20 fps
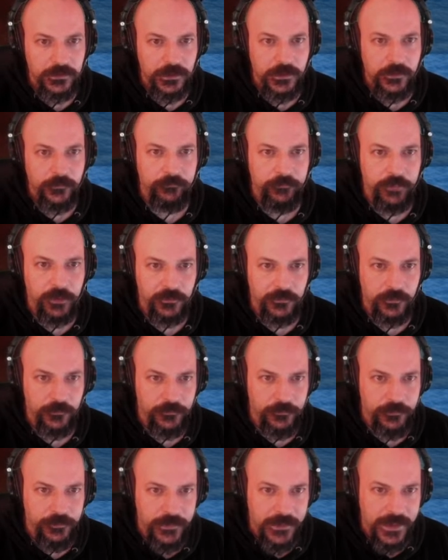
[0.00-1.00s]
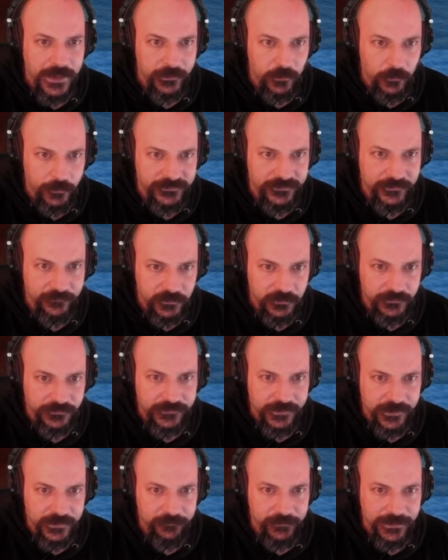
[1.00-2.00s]
but then it will be difficult to
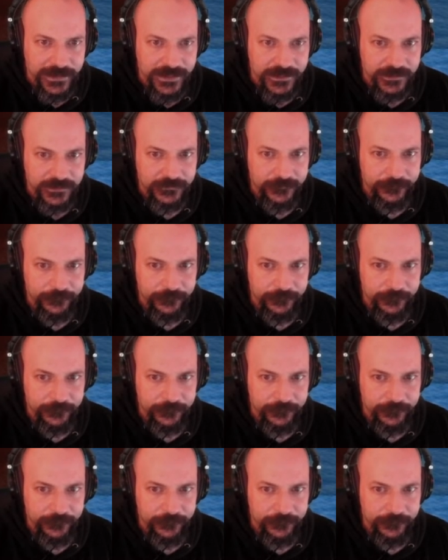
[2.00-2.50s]
take back.